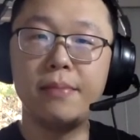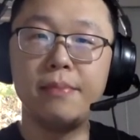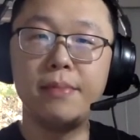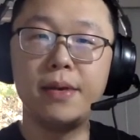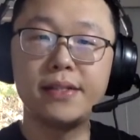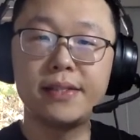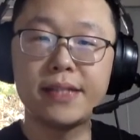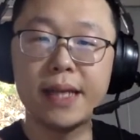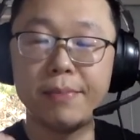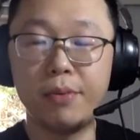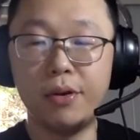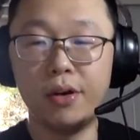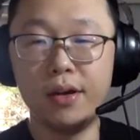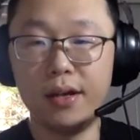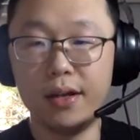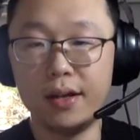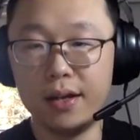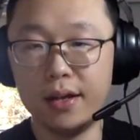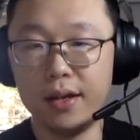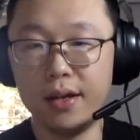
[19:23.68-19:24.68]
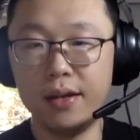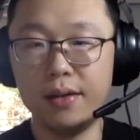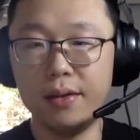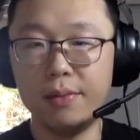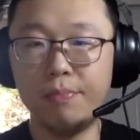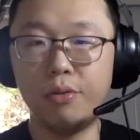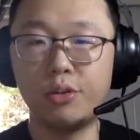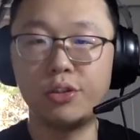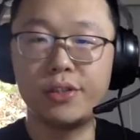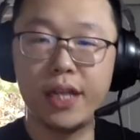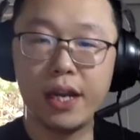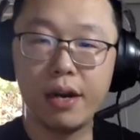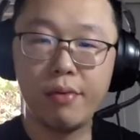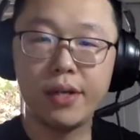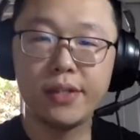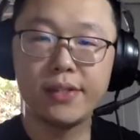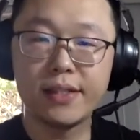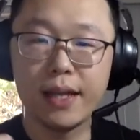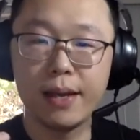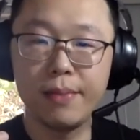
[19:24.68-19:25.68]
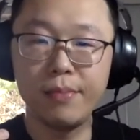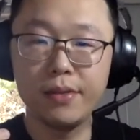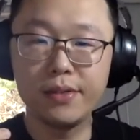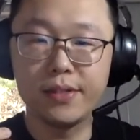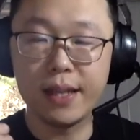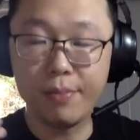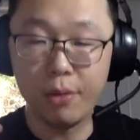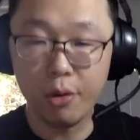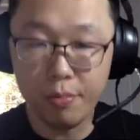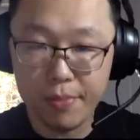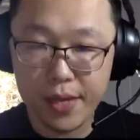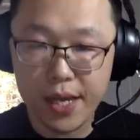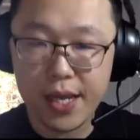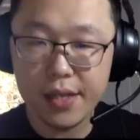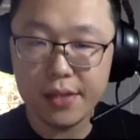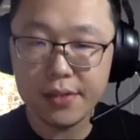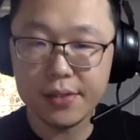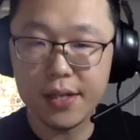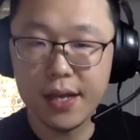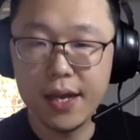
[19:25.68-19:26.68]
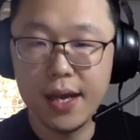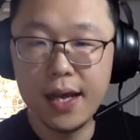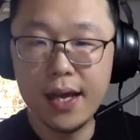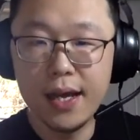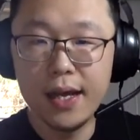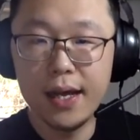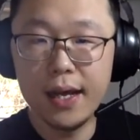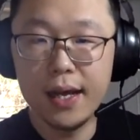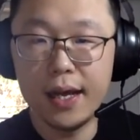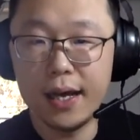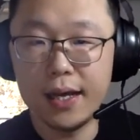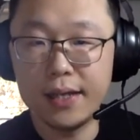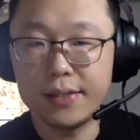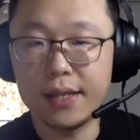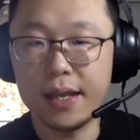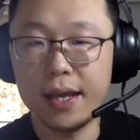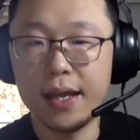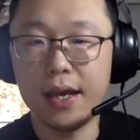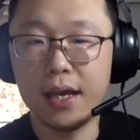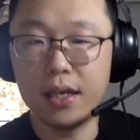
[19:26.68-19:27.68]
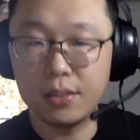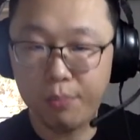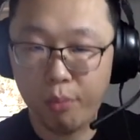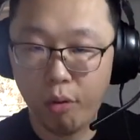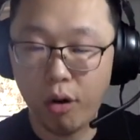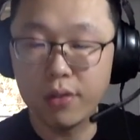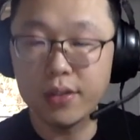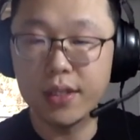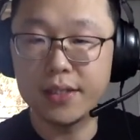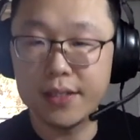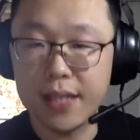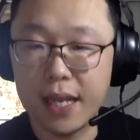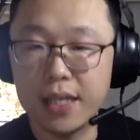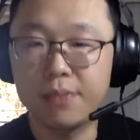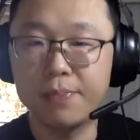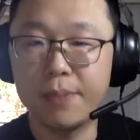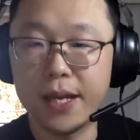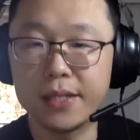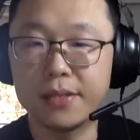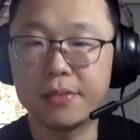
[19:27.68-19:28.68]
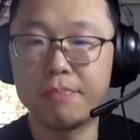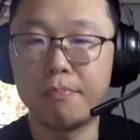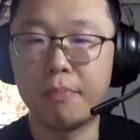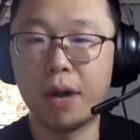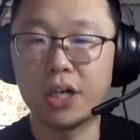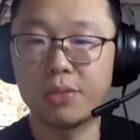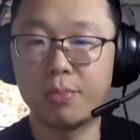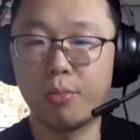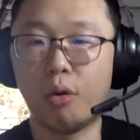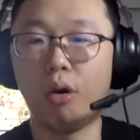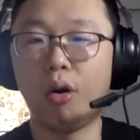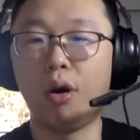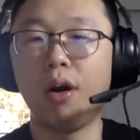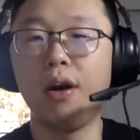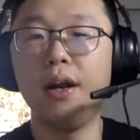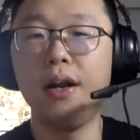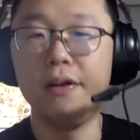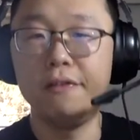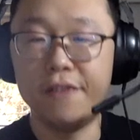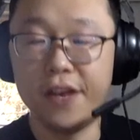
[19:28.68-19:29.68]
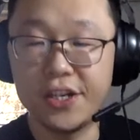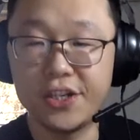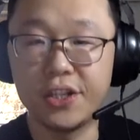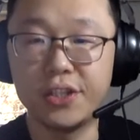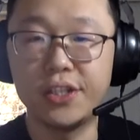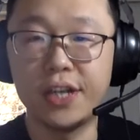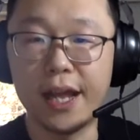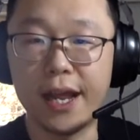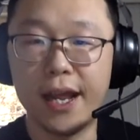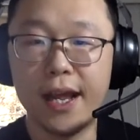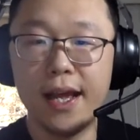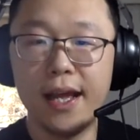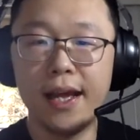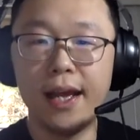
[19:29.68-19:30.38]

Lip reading: sample posterior sample means, they explore the state space much more efficiently.